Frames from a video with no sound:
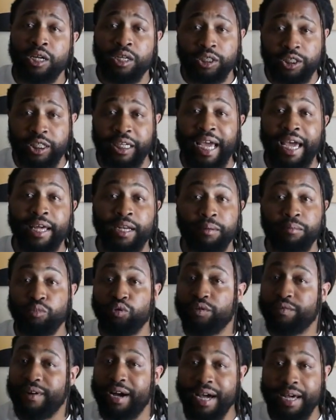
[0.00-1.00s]
She had to
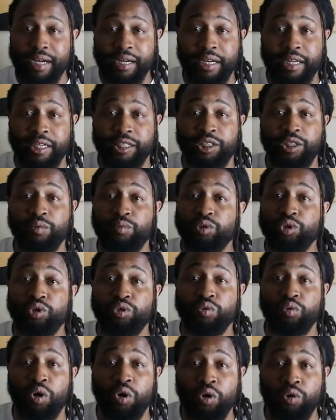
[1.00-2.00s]
move out of there. She was
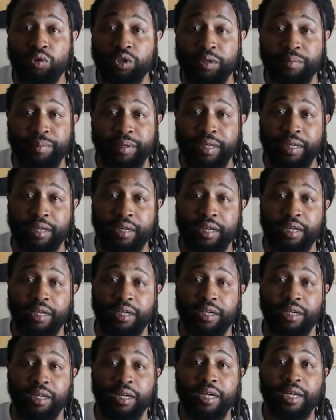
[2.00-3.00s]
too old to be in
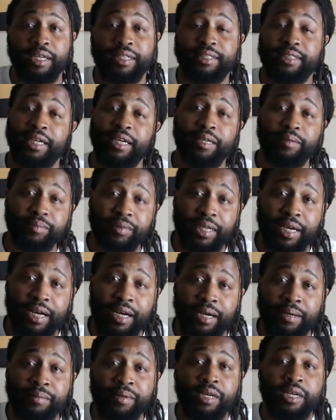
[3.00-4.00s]
there. Same
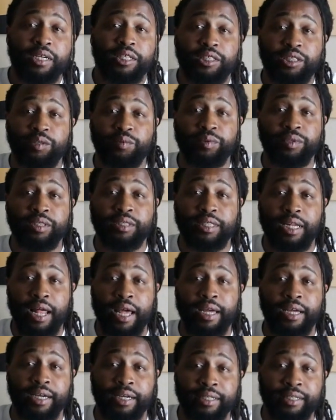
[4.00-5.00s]
time, she was
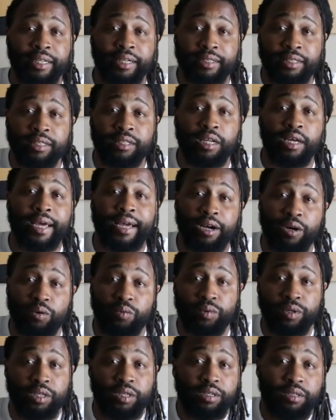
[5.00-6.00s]
like addicted to
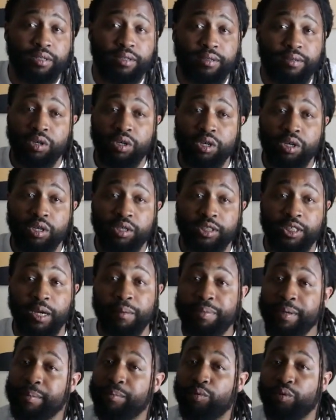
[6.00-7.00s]
heroin. Some
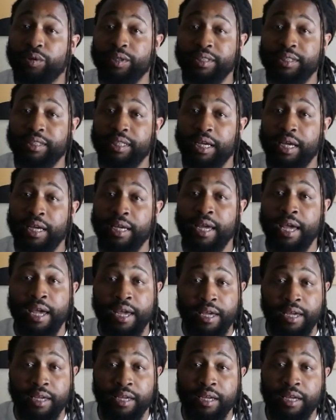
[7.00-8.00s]
people would say,
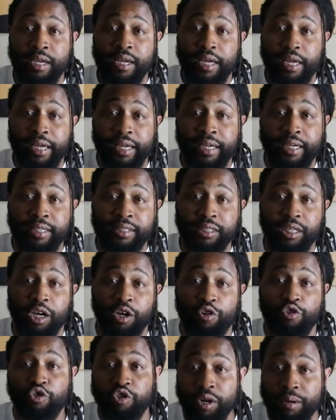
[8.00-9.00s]
hey, it's a
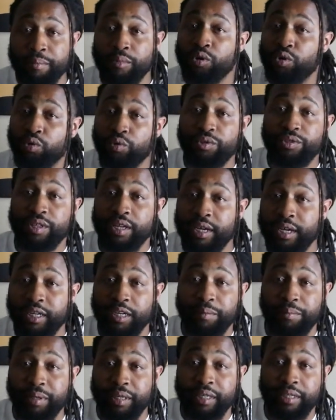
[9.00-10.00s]
criminal thing
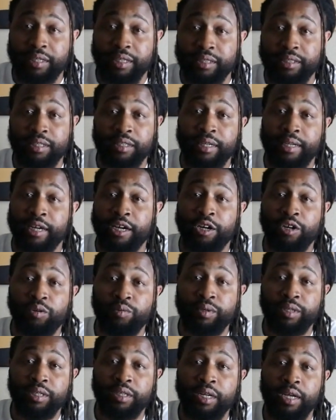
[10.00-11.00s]
to be addicted to
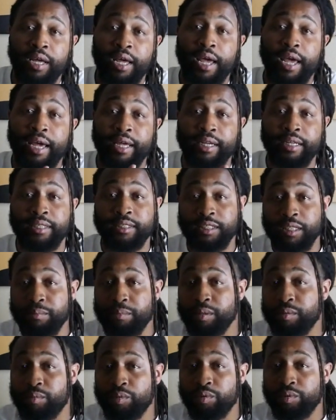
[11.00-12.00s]
heroin, and then some
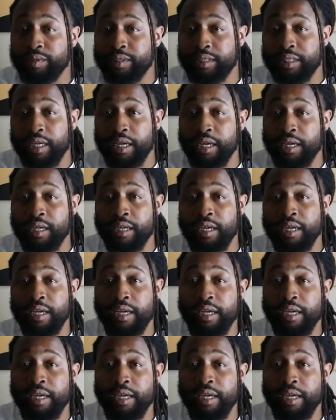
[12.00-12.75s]
people would say